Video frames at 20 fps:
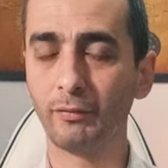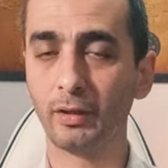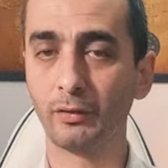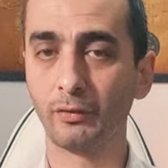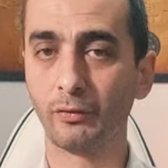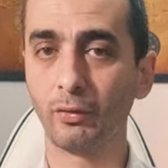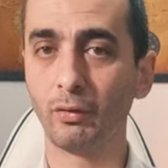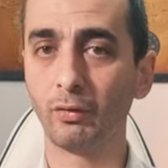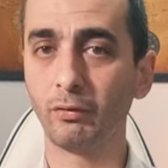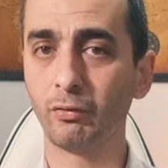
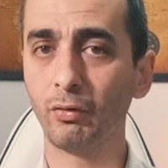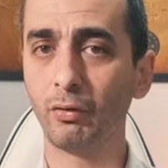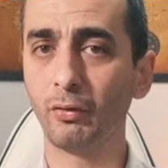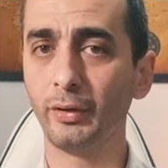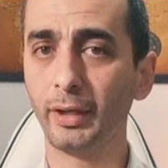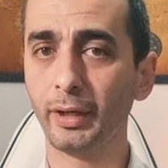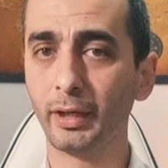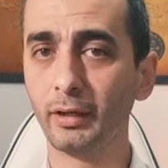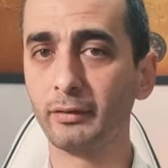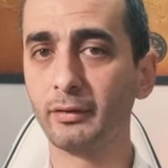was
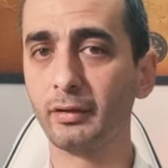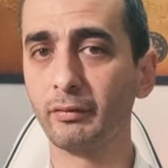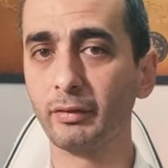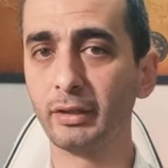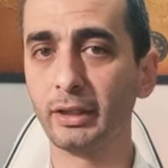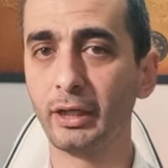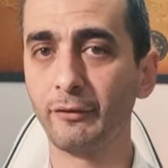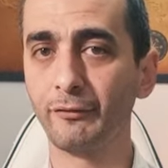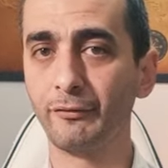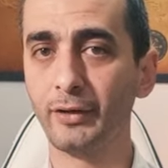also
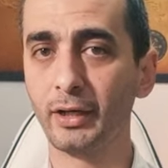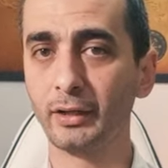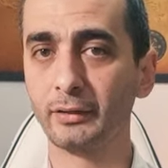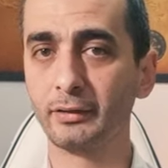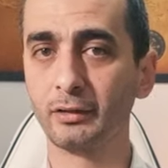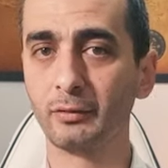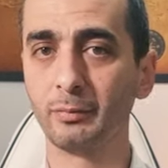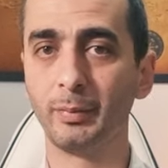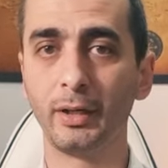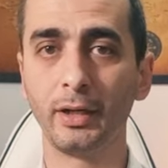negatively
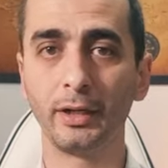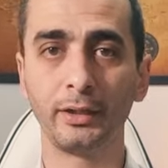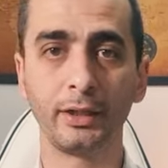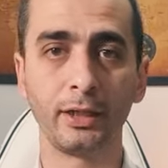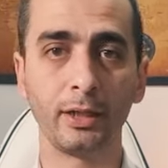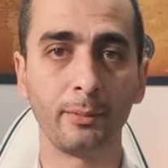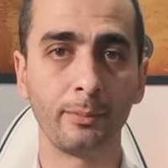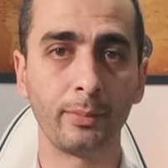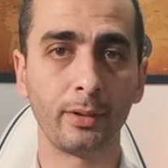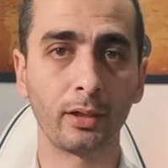affected by
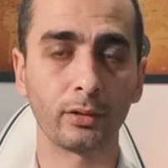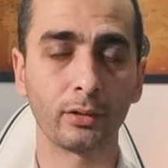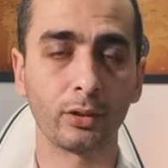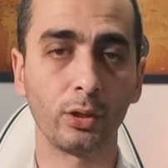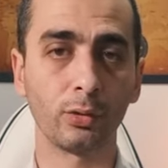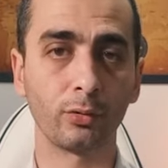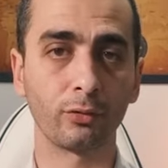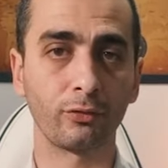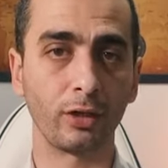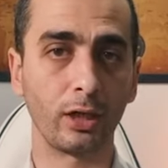the
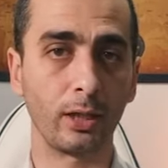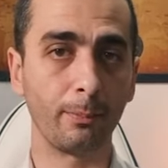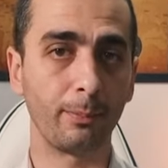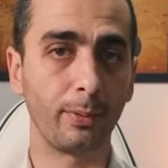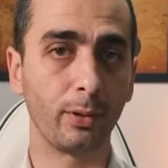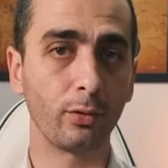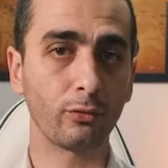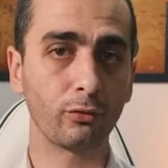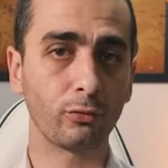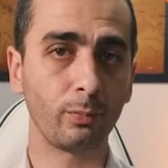embargoes
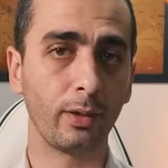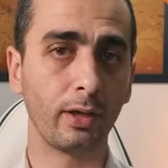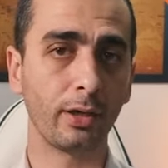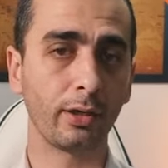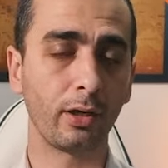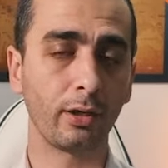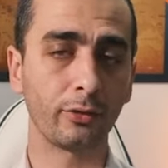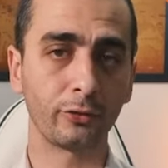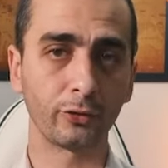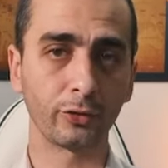imposed
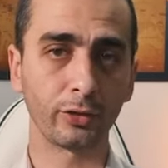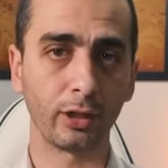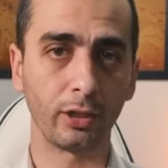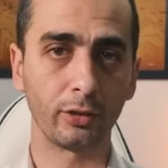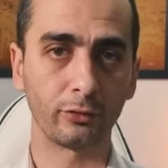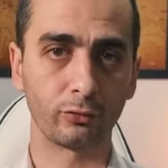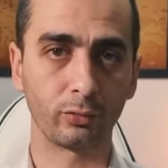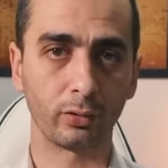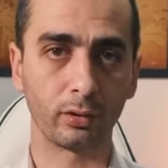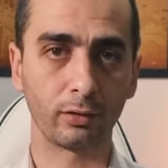by other
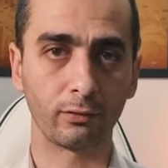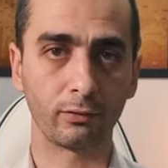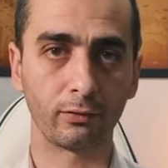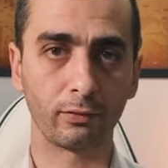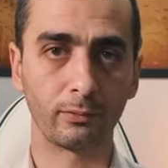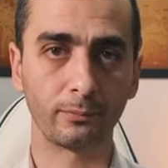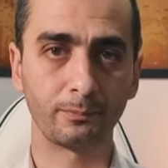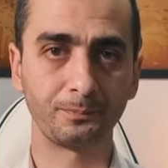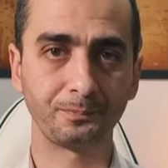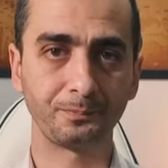countries.